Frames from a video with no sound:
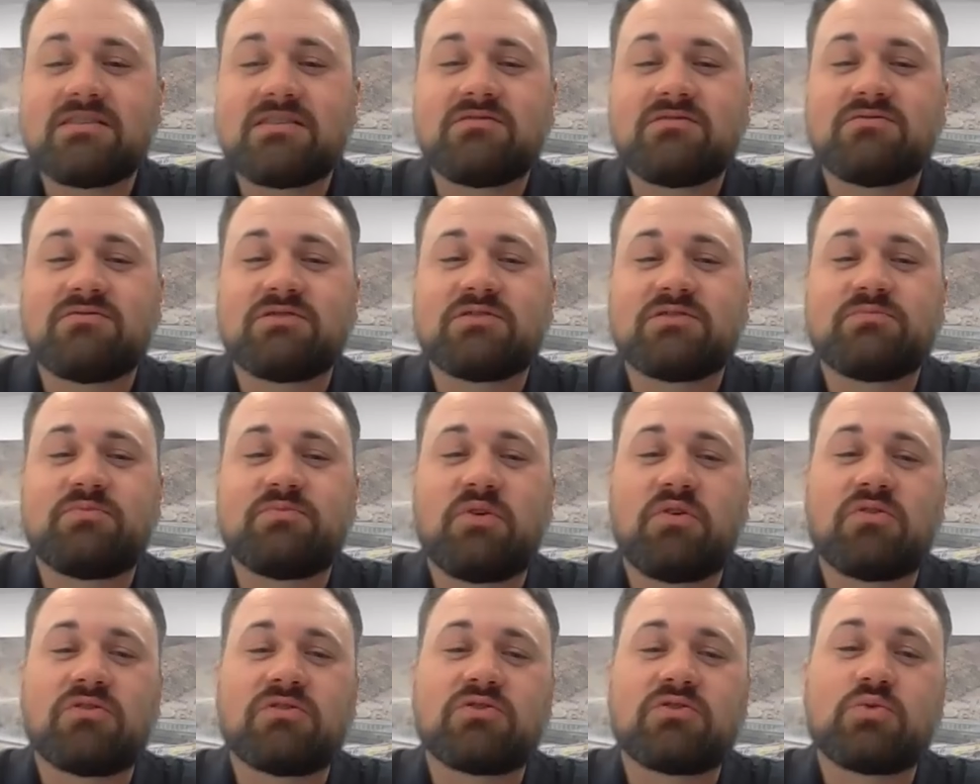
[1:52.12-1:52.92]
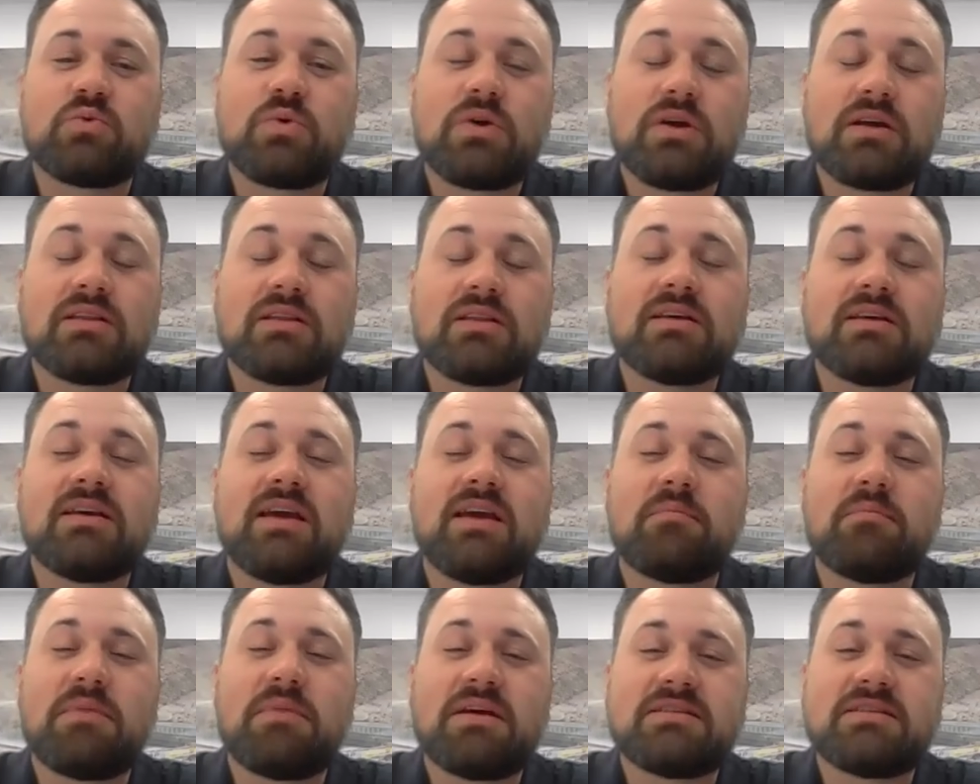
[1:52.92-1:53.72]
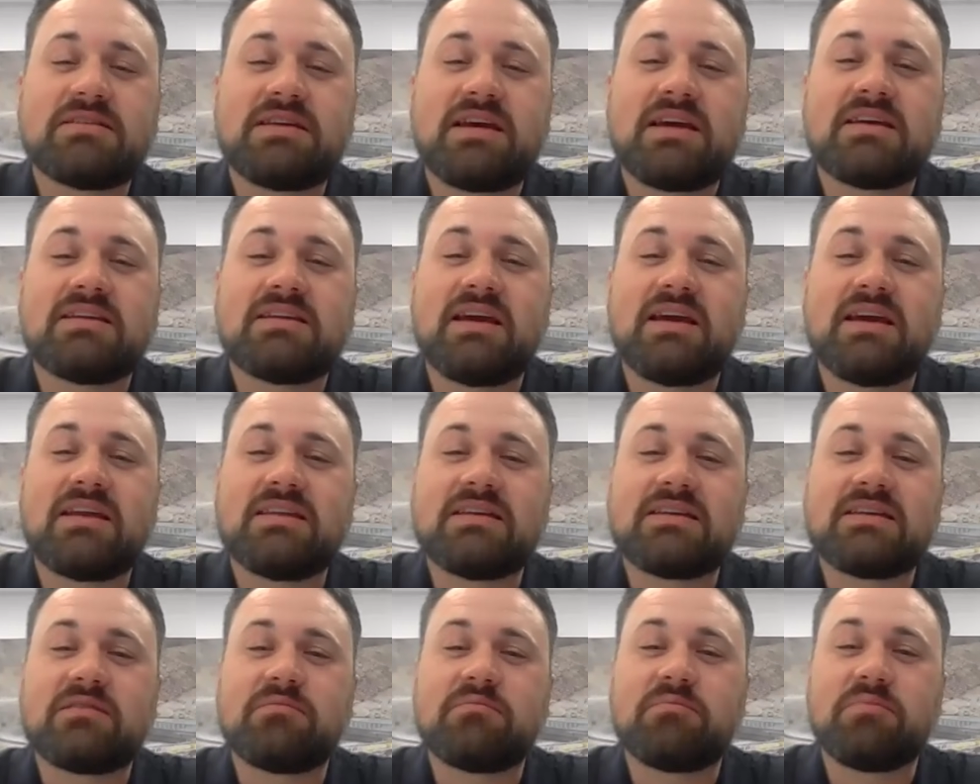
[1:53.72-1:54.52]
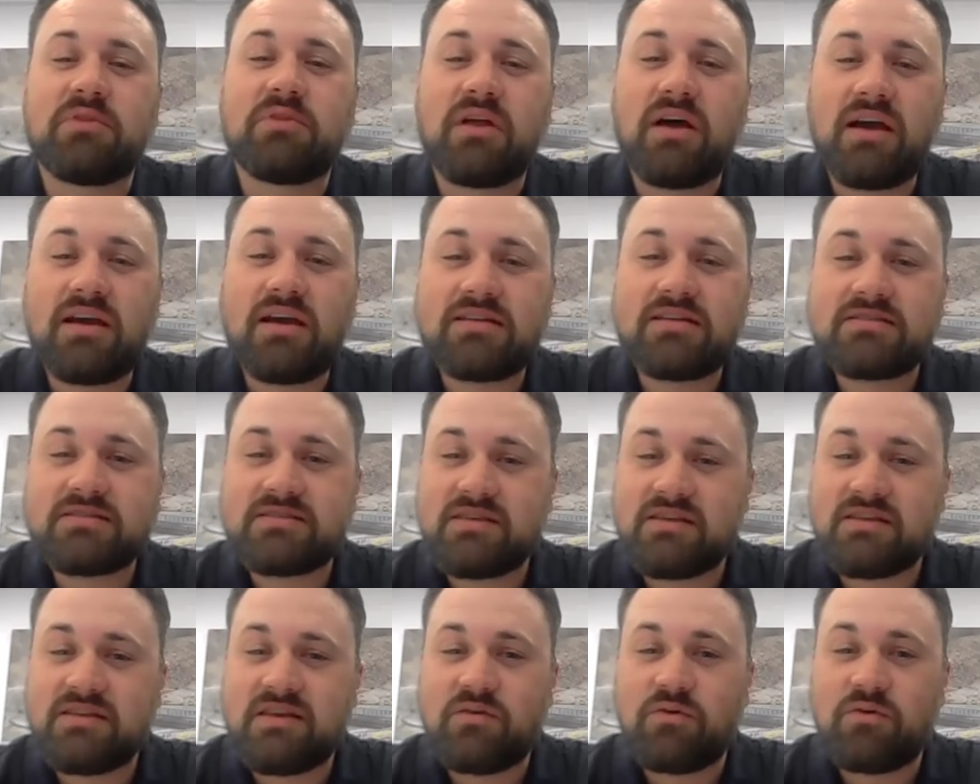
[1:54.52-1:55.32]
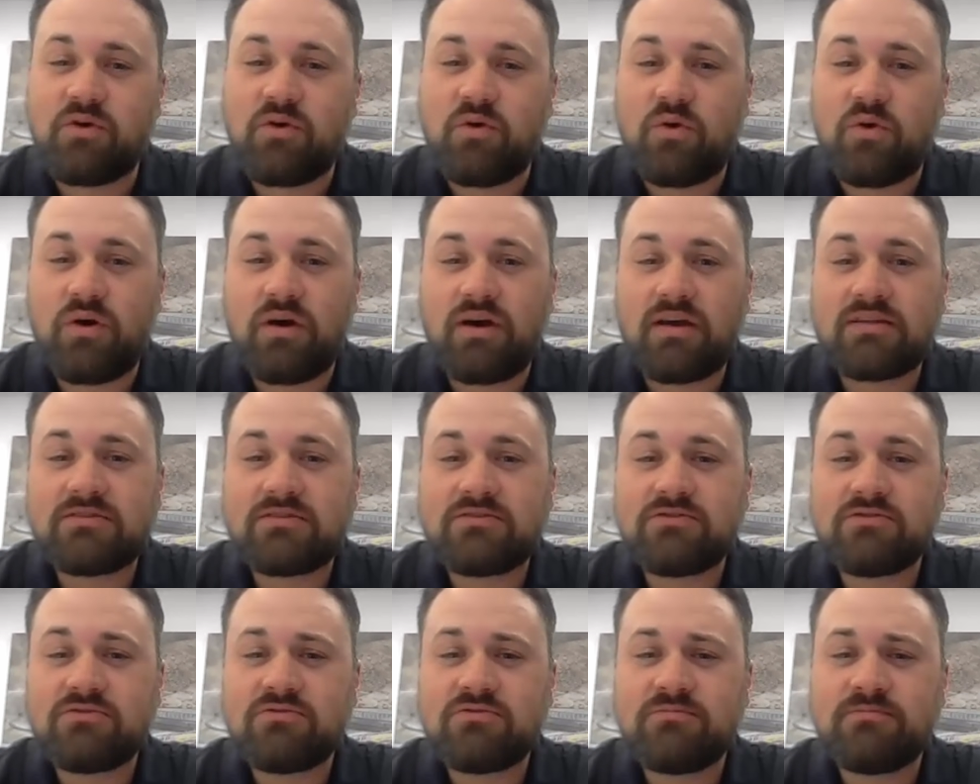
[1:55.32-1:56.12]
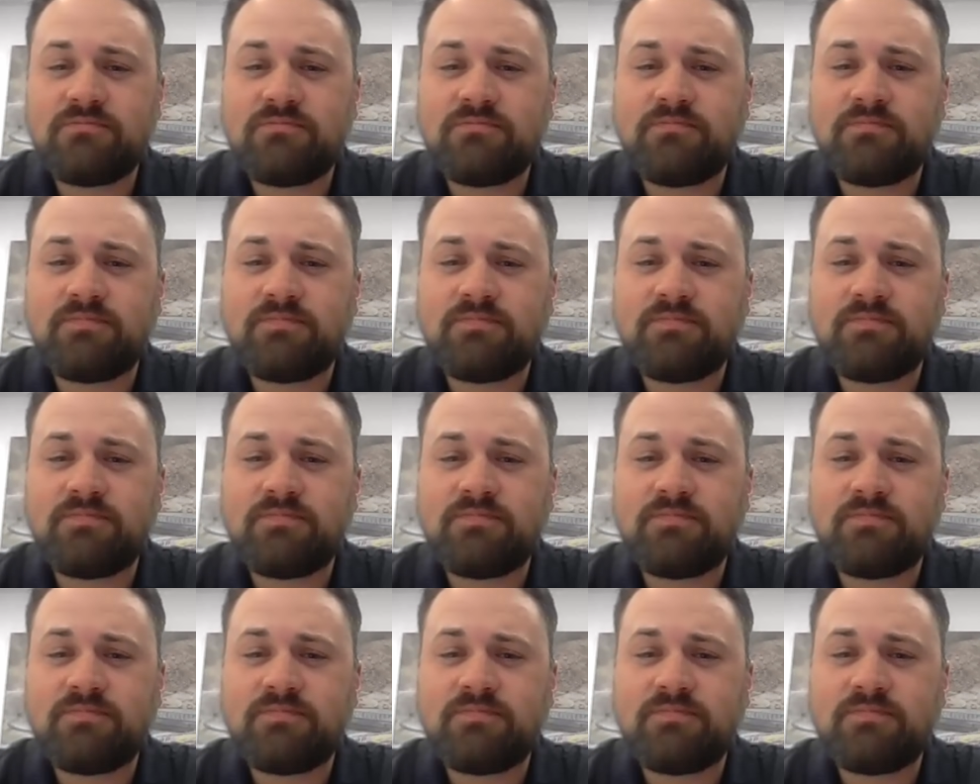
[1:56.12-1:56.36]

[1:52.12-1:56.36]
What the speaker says: respond quickly, and maintain any compliance that they're required to.